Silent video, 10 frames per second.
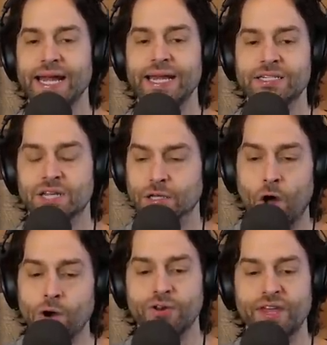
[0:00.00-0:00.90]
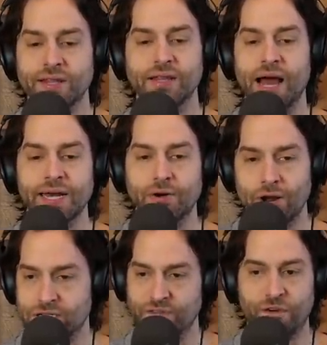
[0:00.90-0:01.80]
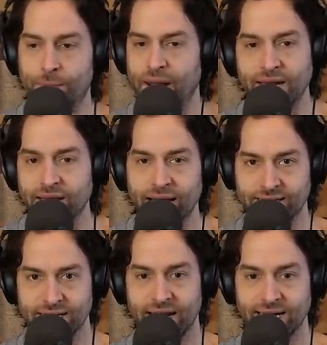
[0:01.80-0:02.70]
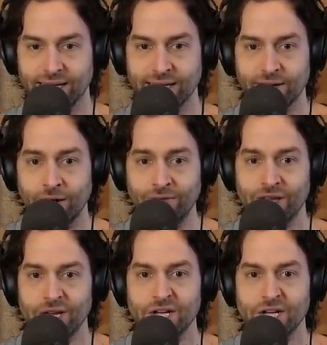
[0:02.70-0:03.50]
is longer than the line in Russia for bread in 1980, you know?